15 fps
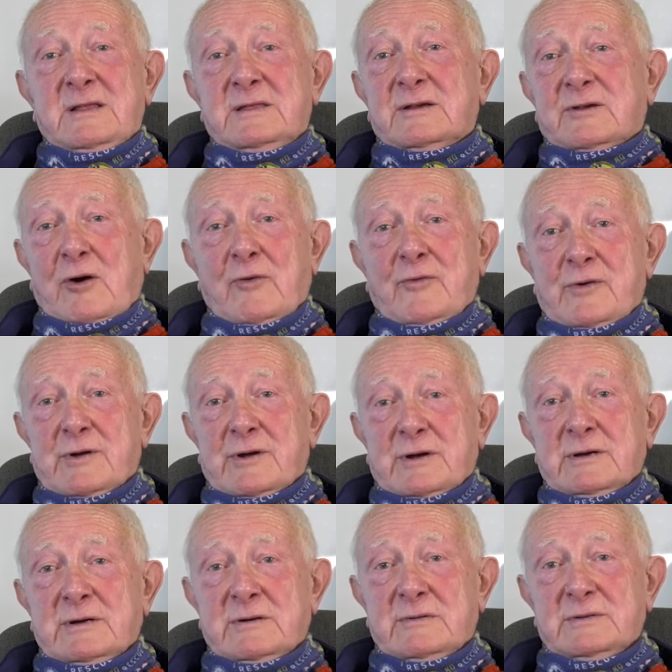the
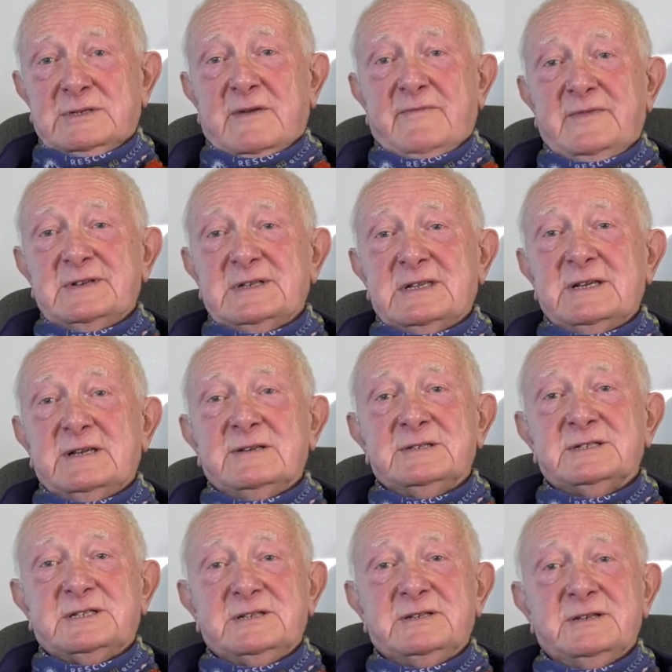coroner was obviously
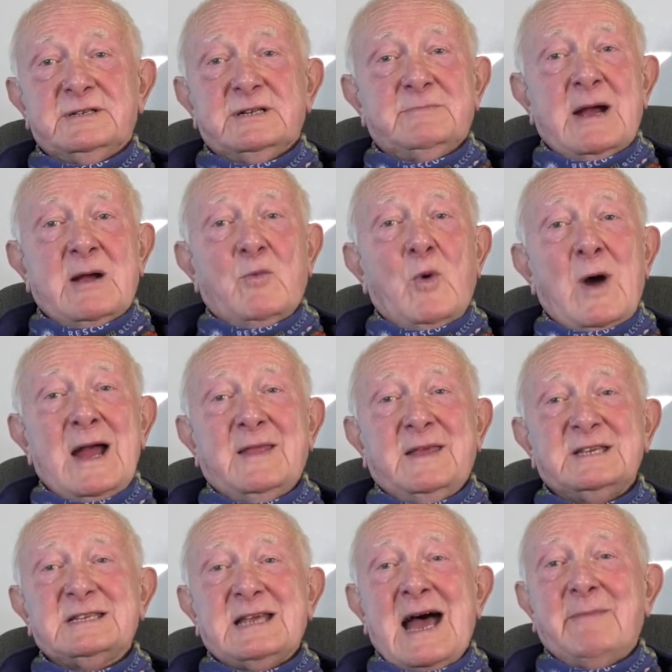concerned about why
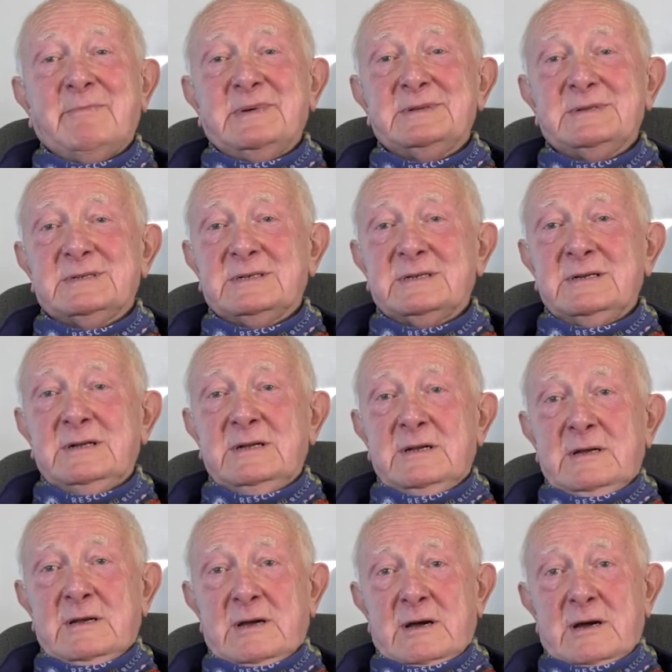this happened,
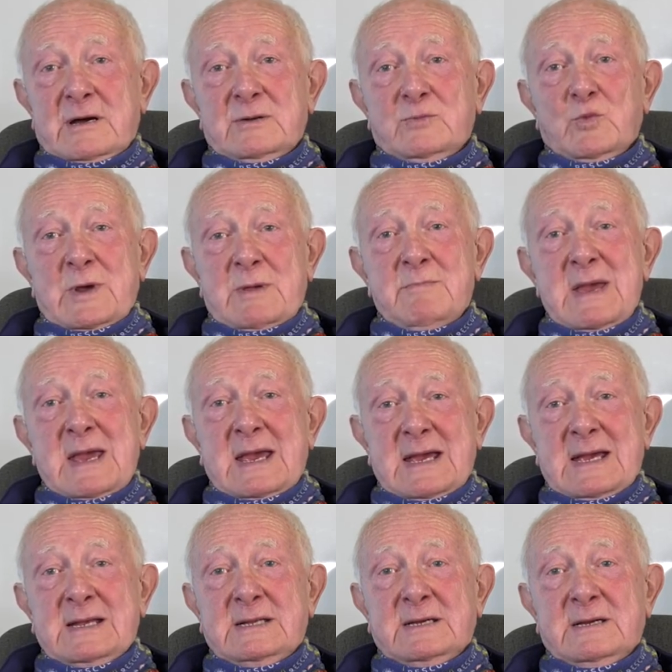and we
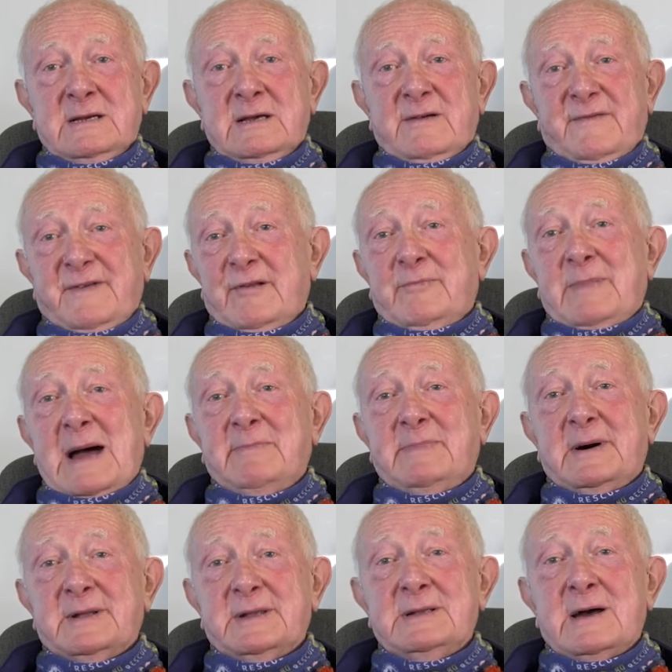made, Phil
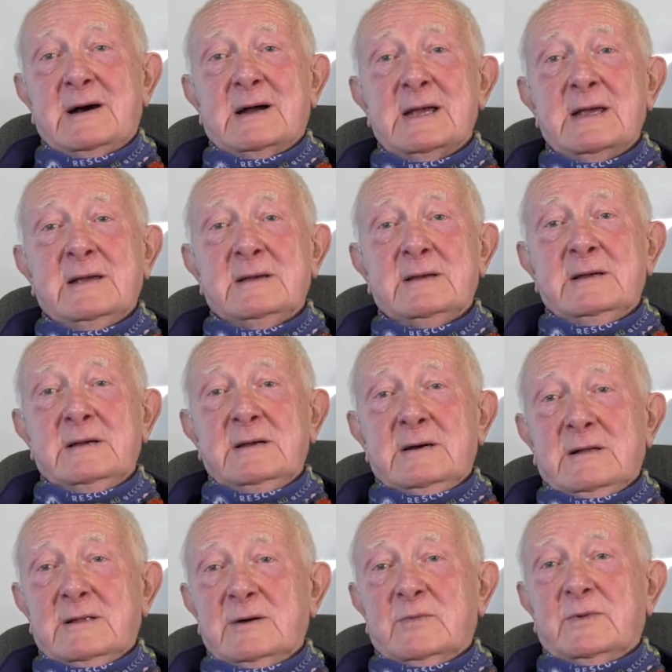Pappard and I,
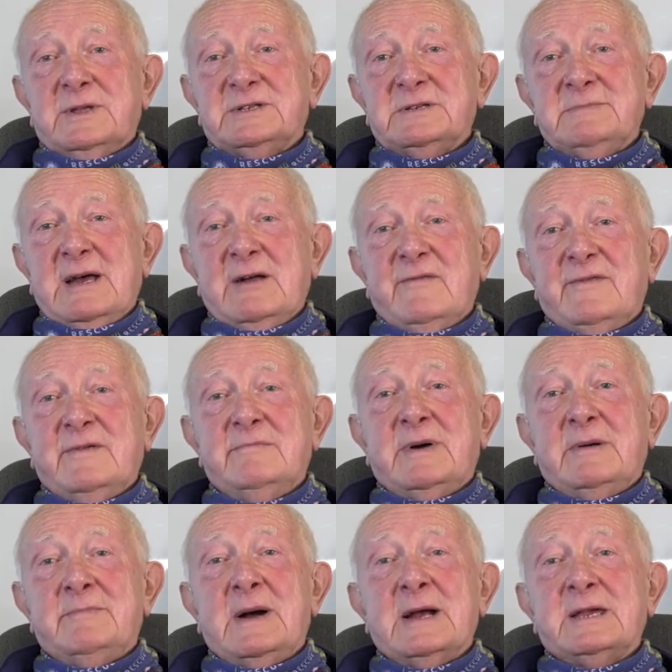along with some help from
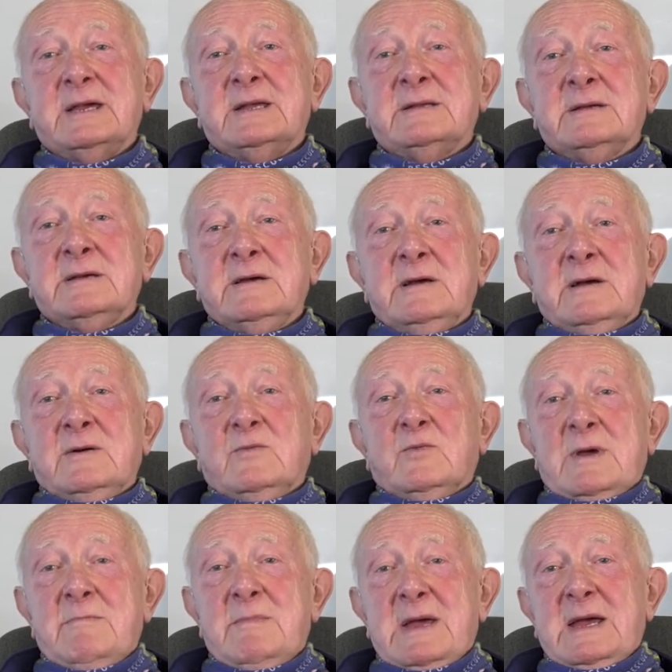Bob Mackin,
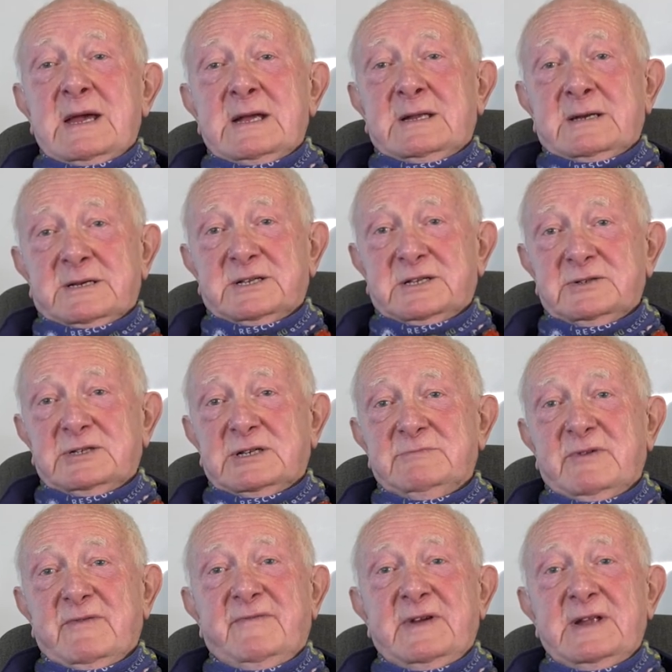we made a
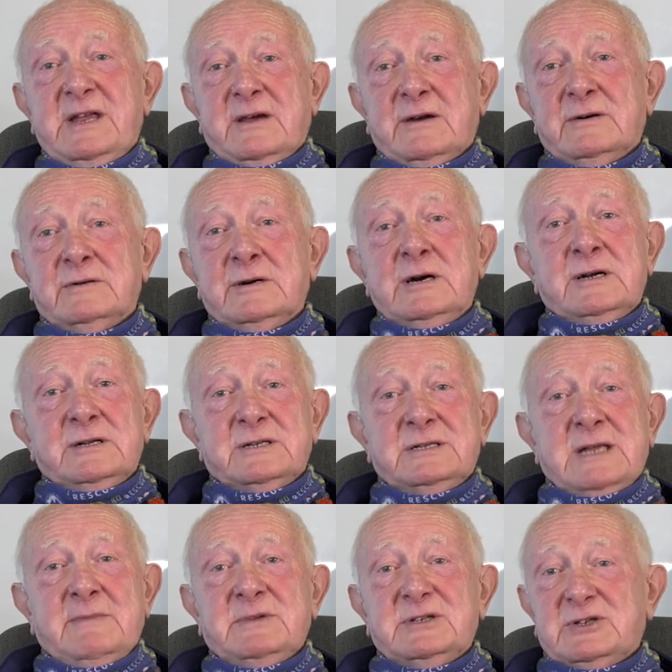suitable video to
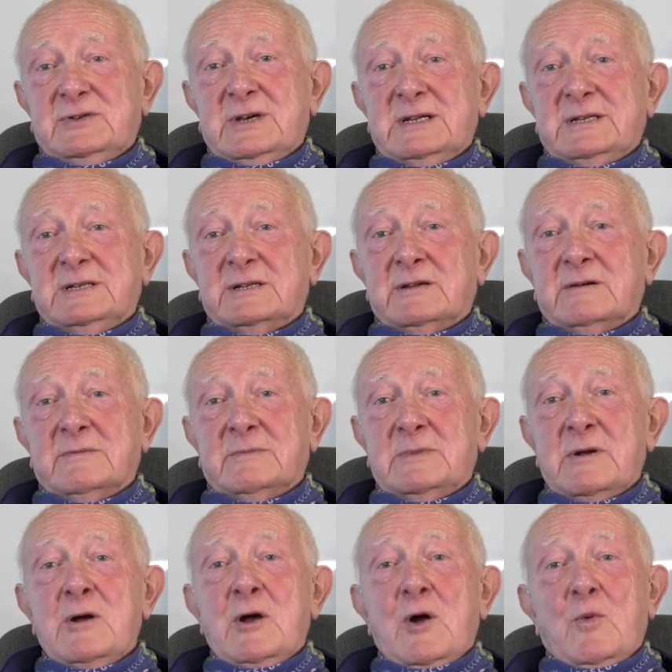demonstrate to the
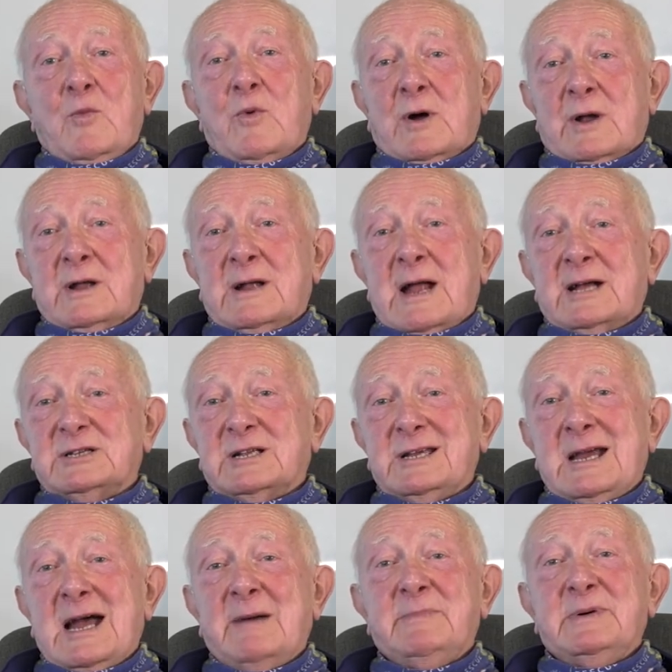coroner what had actually
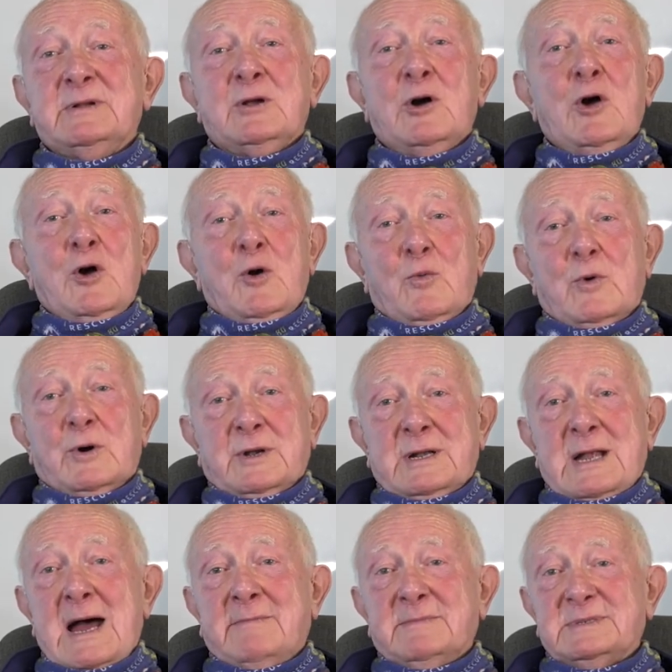happened, what had
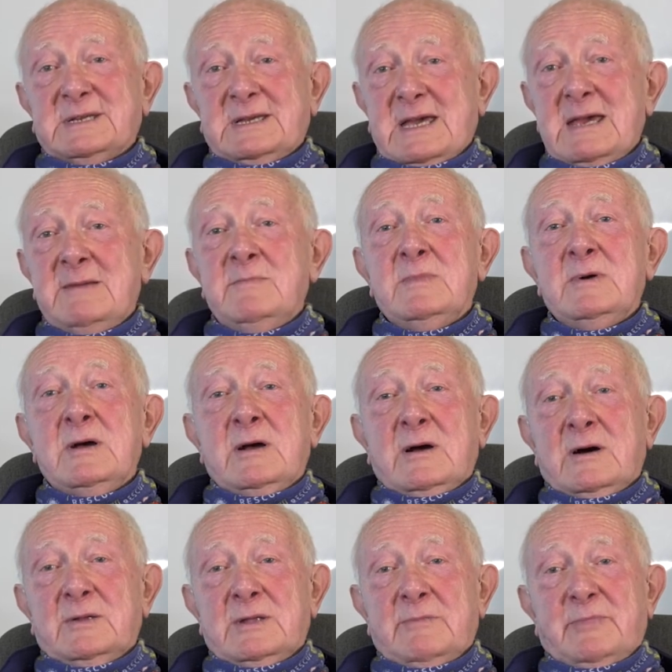happened to him
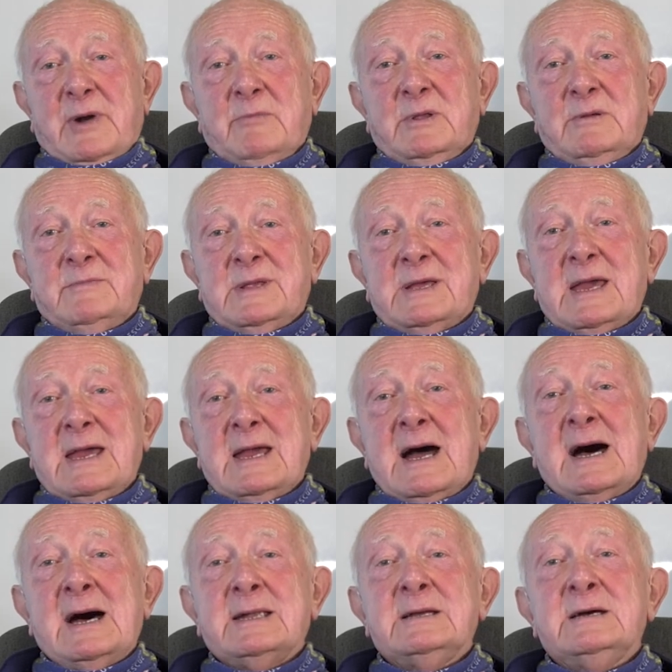and the problem that he
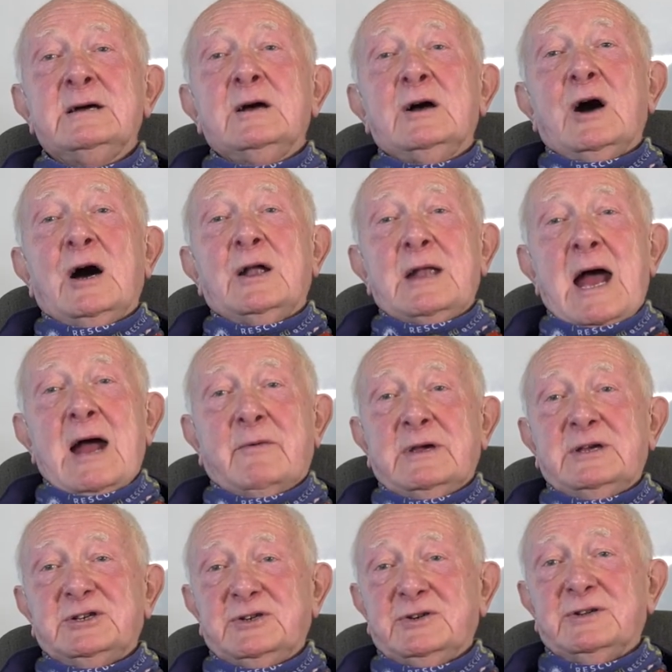had, and how
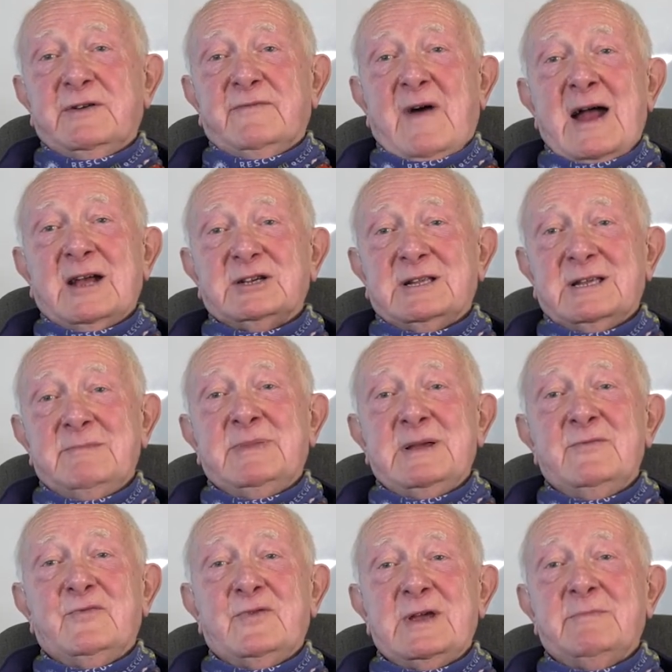it should have actually
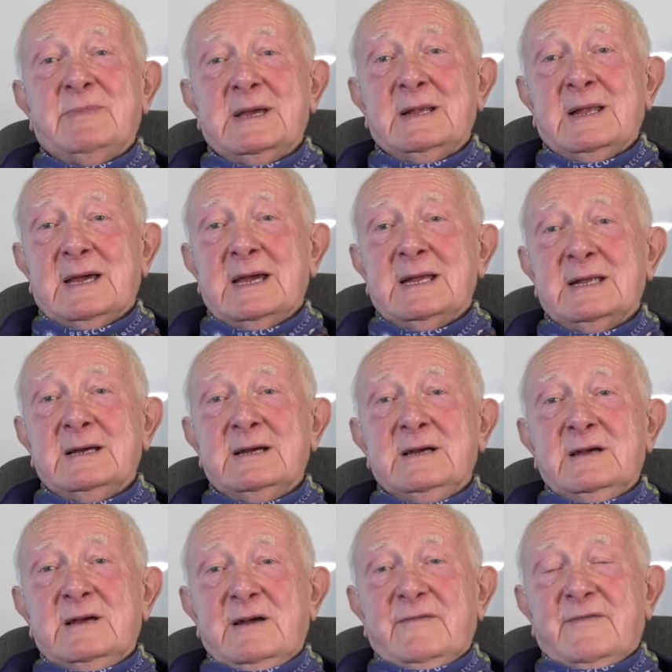been re-belayed
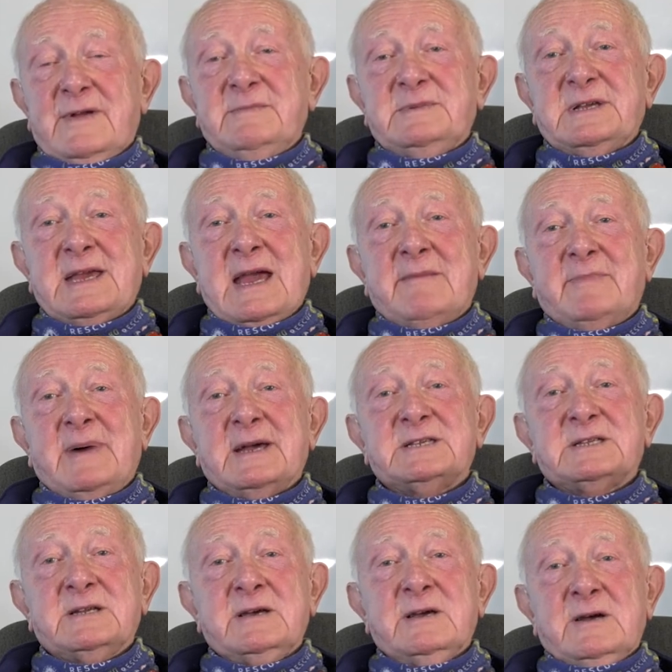for him to get
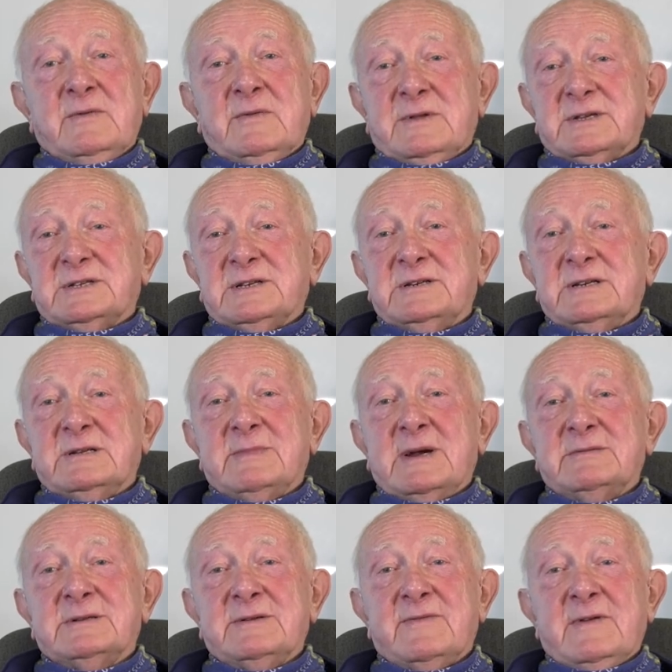past with a certain
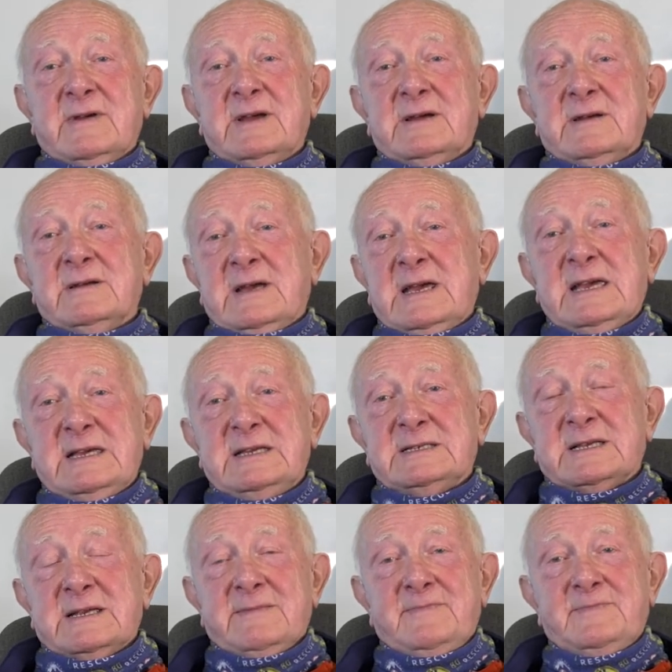amount of ease.